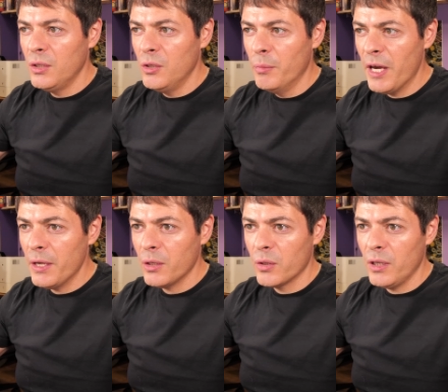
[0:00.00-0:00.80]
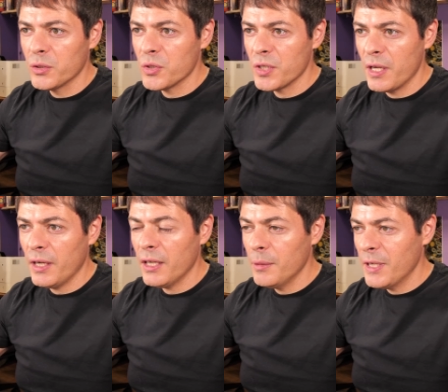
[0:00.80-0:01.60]
pneumatic or
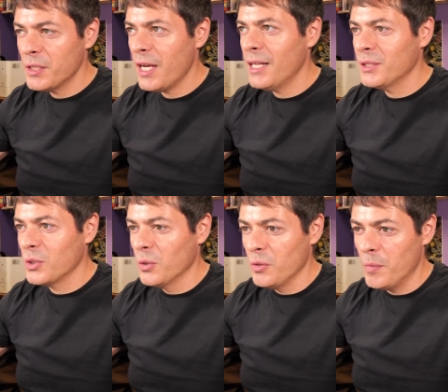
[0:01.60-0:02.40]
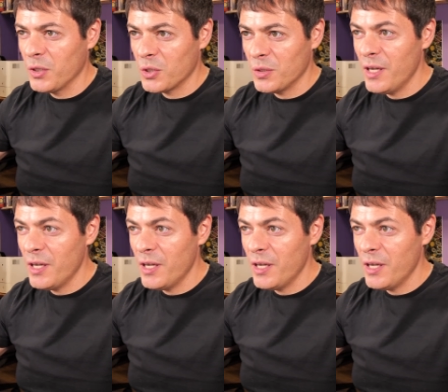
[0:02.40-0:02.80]
ultrasonic atomizer. Ah, let's go to the picture.